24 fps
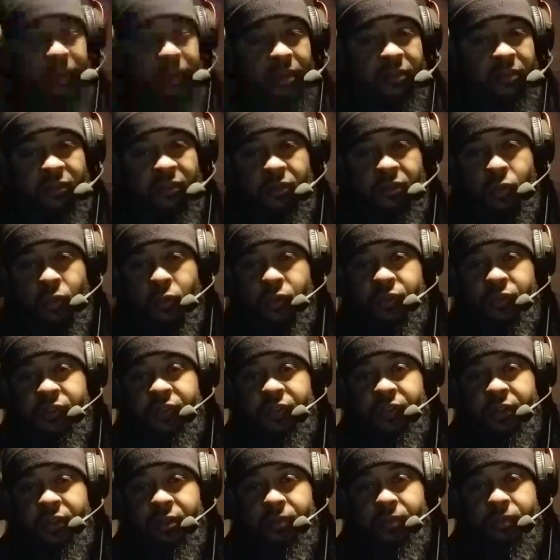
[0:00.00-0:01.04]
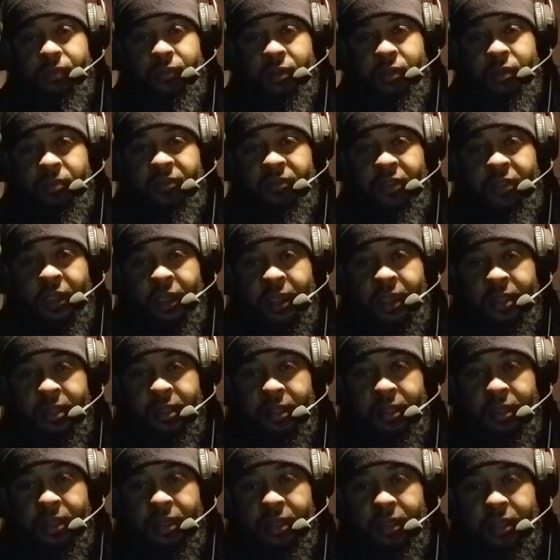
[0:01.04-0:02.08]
stewardship. You know what I'm saying?